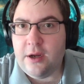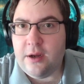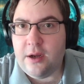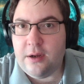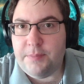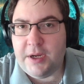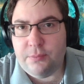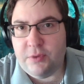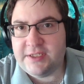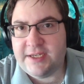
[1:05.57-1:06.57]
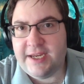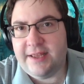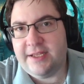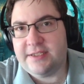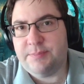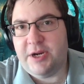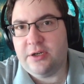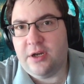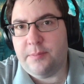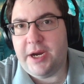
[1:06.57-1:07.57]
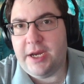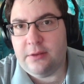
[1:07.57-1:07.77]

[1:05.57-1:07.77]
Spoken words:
But once again, that's not my